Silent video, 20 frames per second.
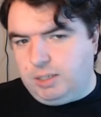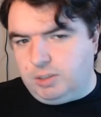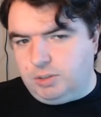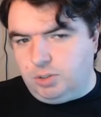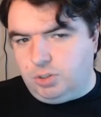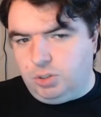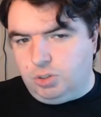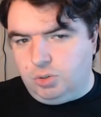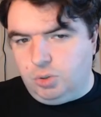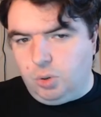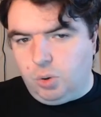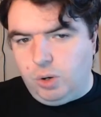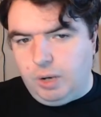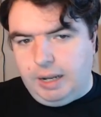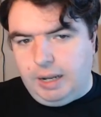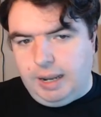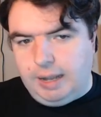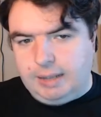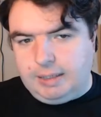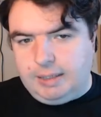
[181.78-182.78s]
on the
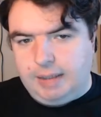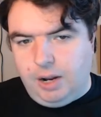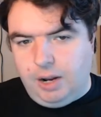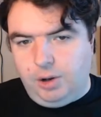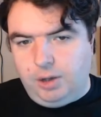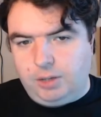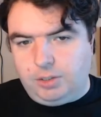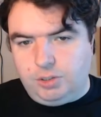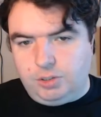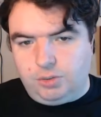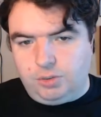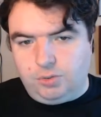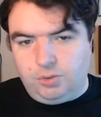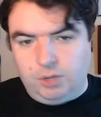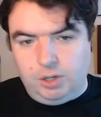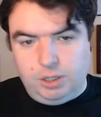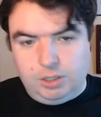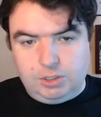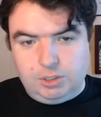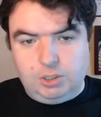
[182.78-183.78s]
story and characters
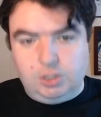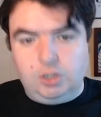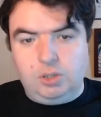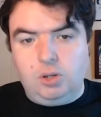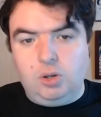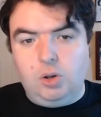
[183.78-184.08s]
first,